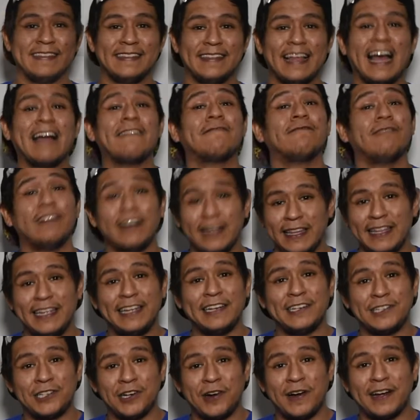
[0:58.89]
I've really
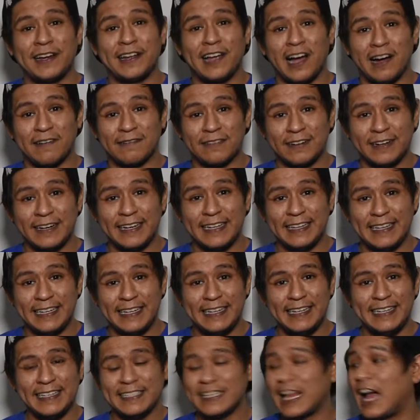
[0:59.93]
enjoyed covering
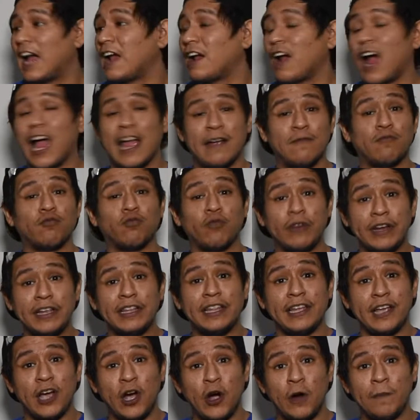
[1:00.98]
these. I
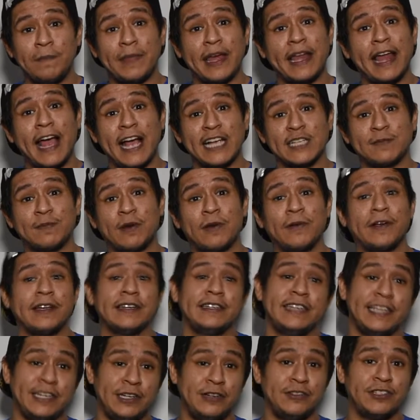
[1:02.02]
really hope that Hasbro
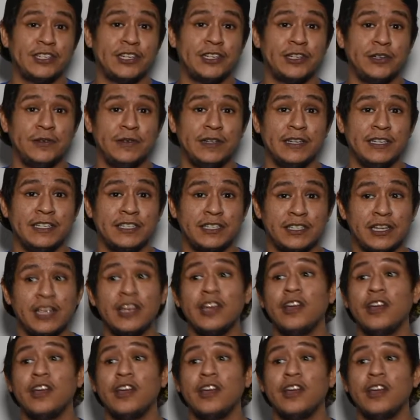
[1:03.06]
continues to do this